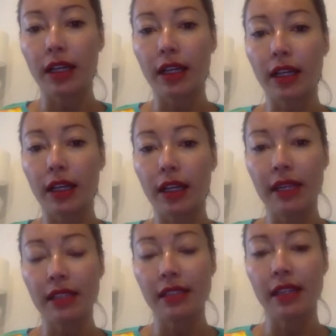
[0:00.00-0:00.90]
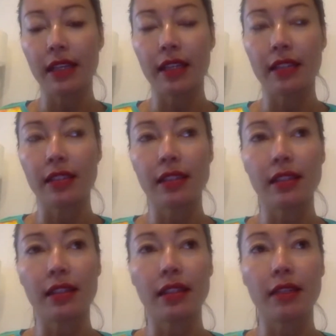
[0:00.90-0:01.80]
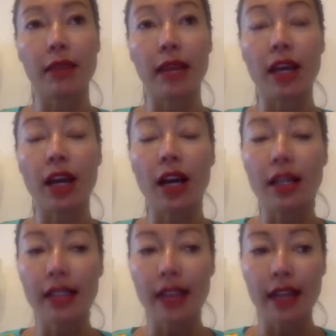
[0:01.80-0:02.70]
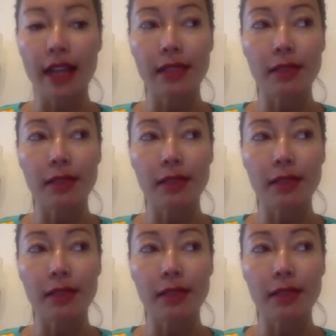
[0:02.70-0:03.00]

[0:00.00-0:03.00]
companies and my contacts